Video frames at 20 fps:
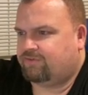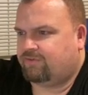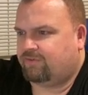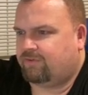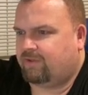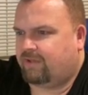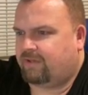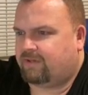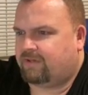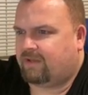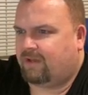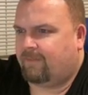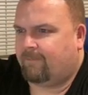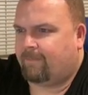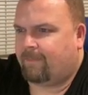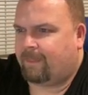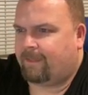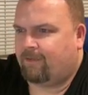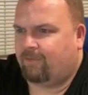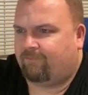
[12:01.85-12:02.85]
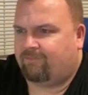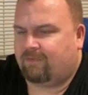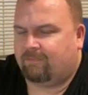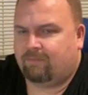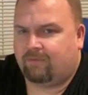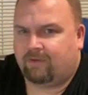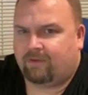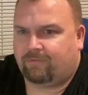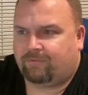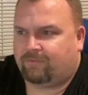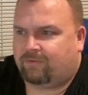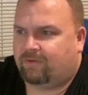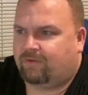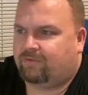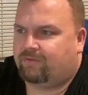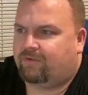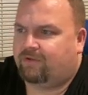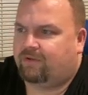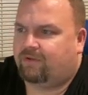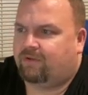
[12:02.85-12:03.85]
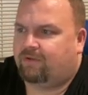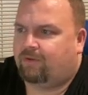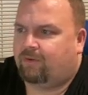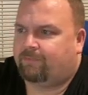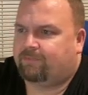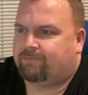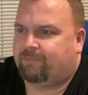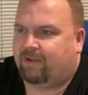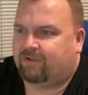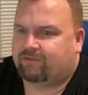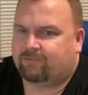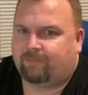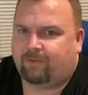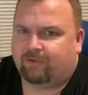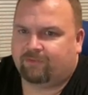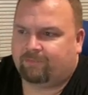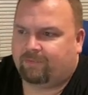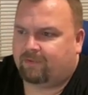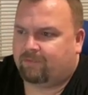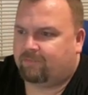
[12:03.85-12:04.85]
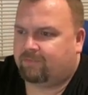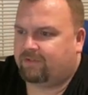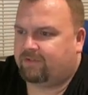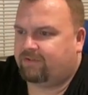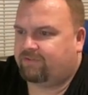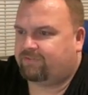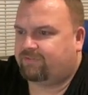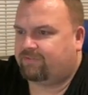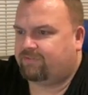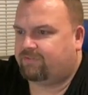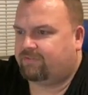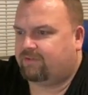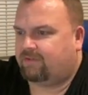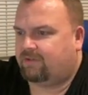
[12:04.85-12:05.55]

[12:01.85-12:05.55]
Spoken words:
you February 3rd, the Hoops basketball is being released.